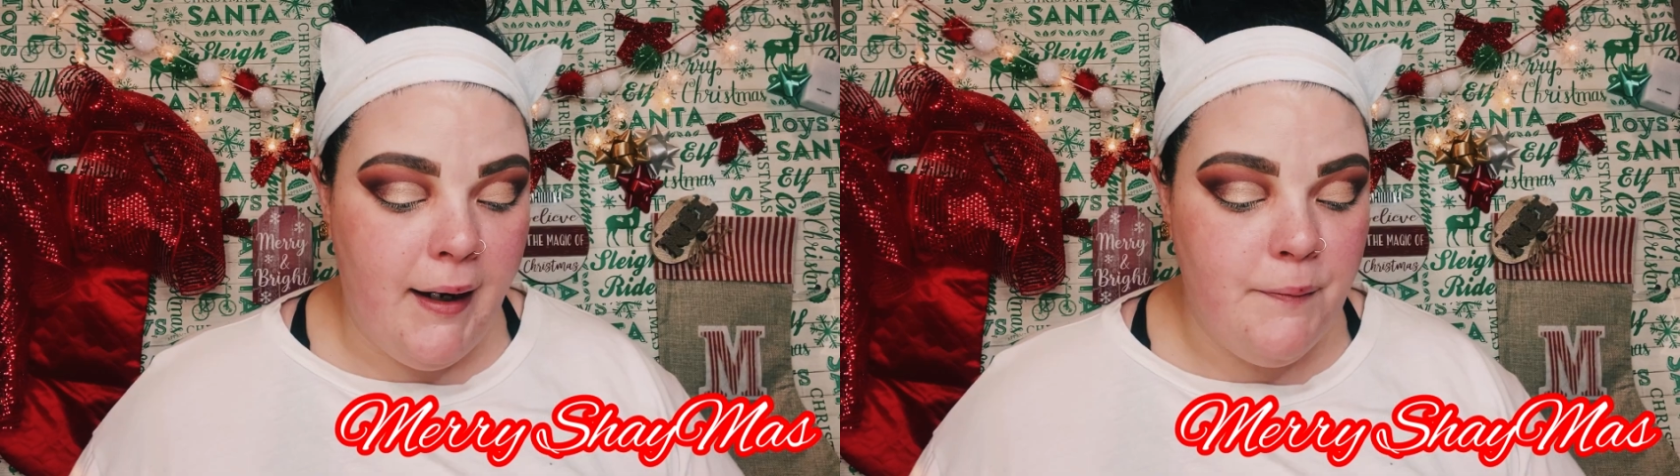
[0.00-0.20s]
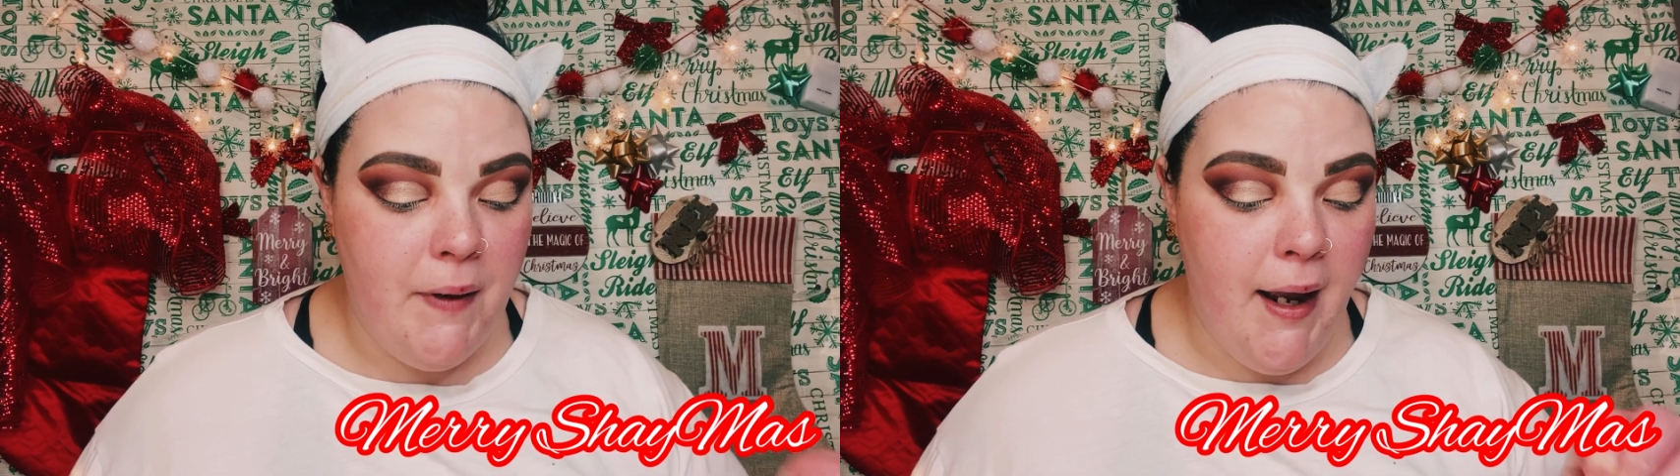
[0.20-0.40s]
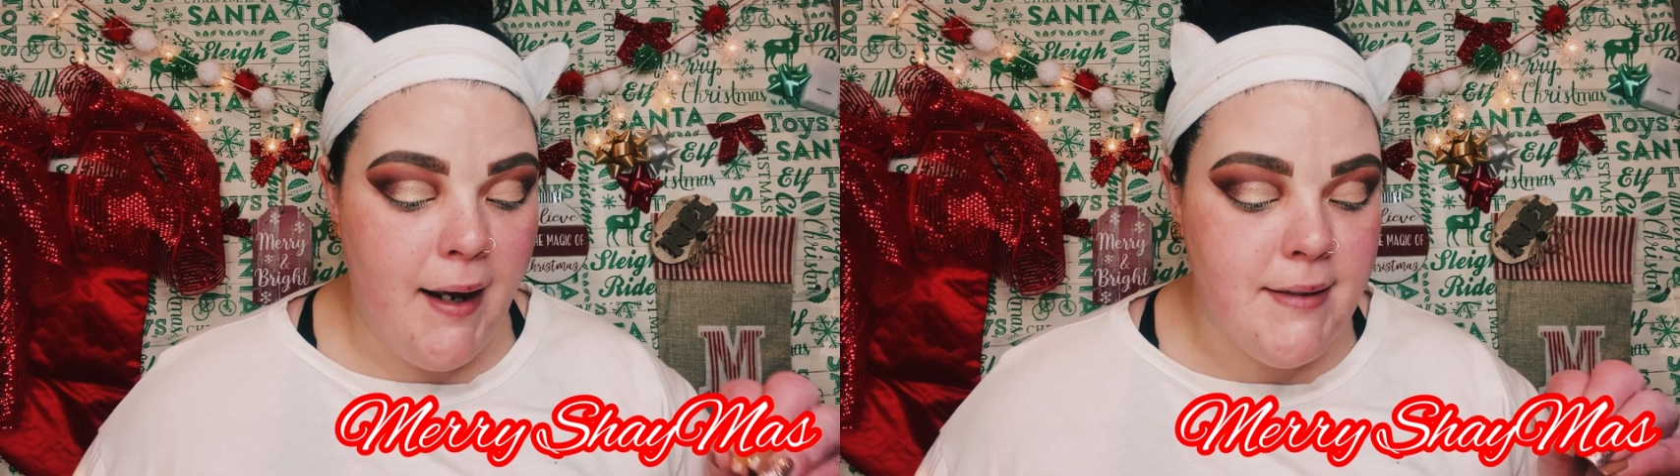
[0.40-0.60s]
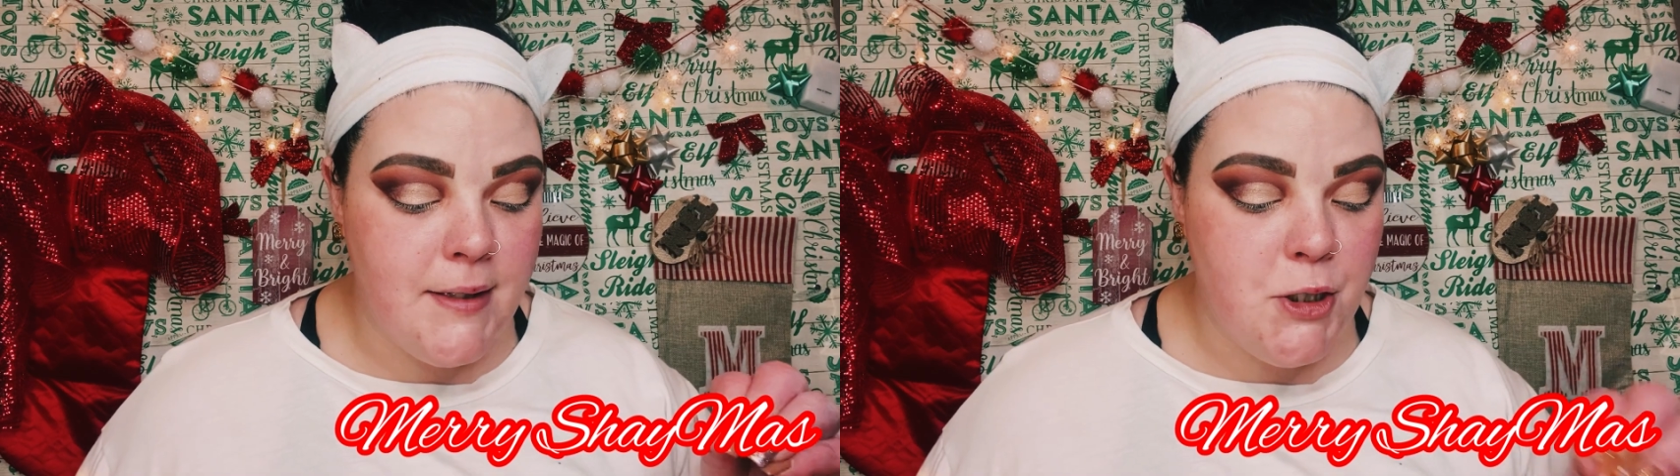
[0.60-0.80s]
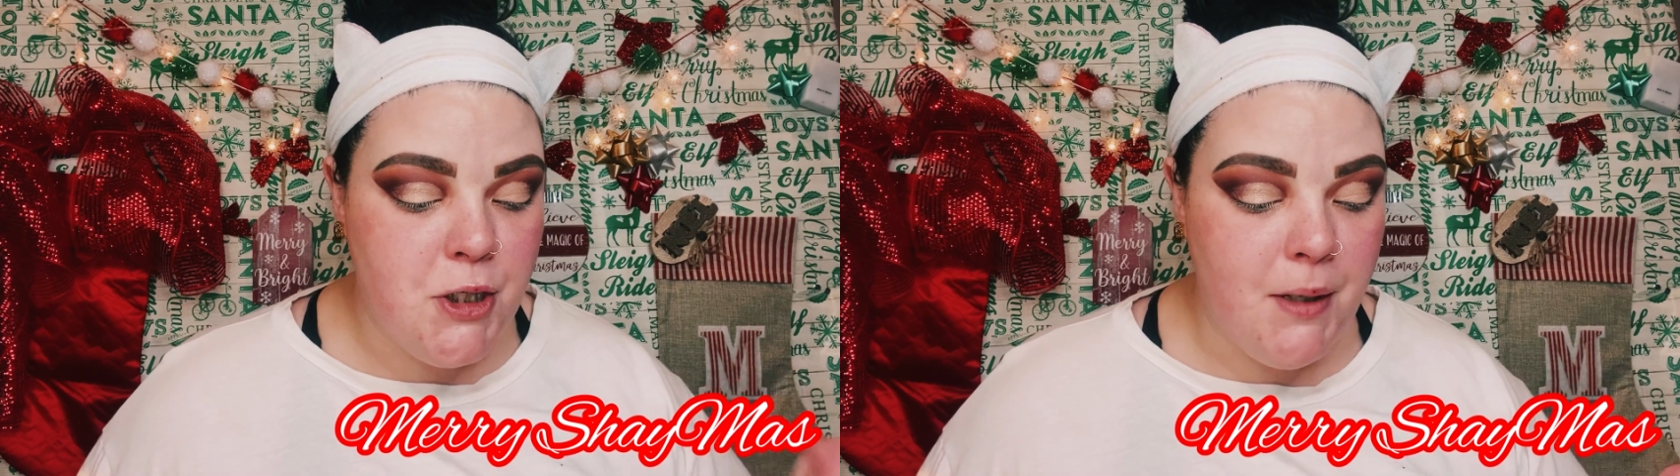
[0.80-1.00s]
if it has a
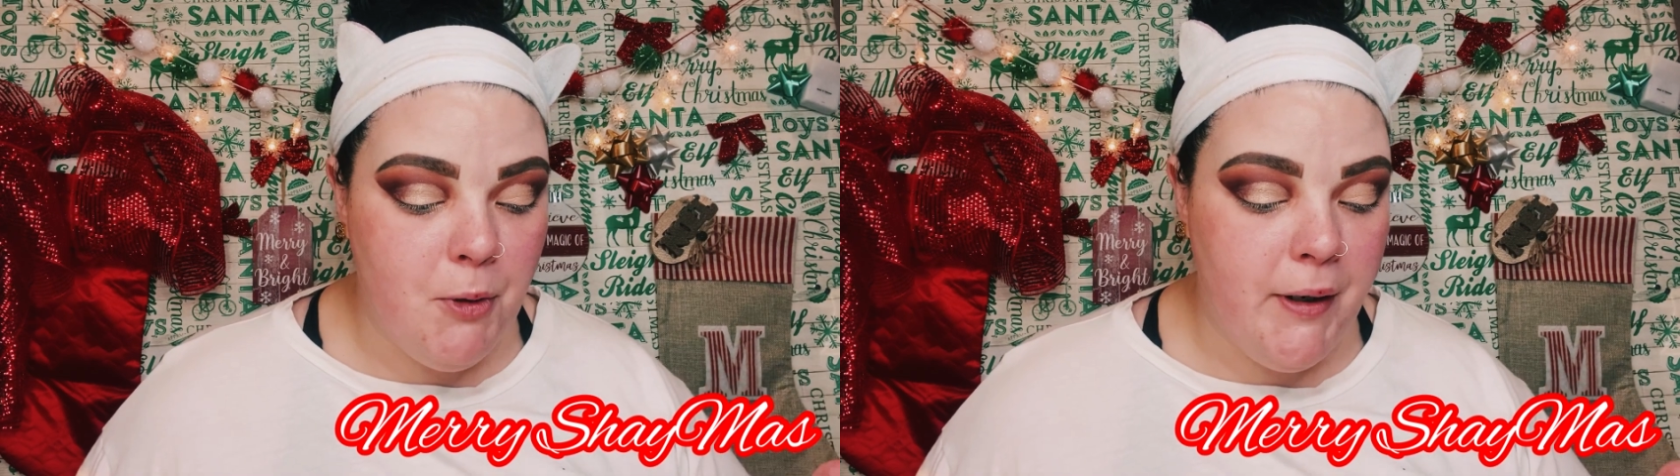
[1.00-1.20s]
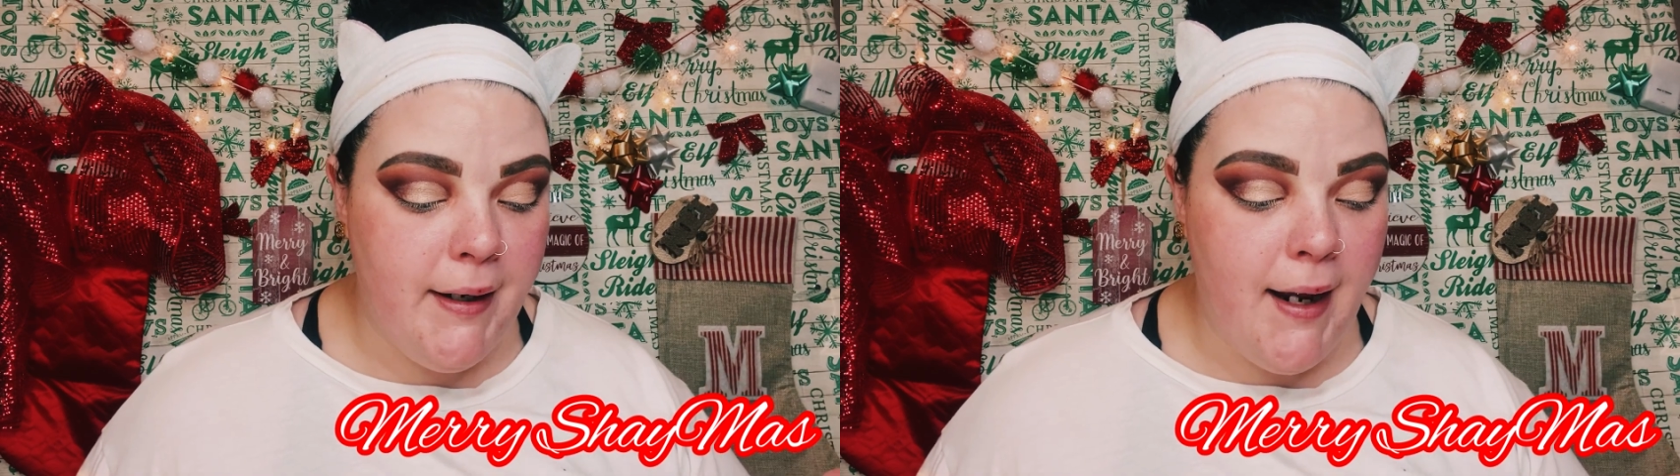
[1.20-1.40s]
shimmer in it,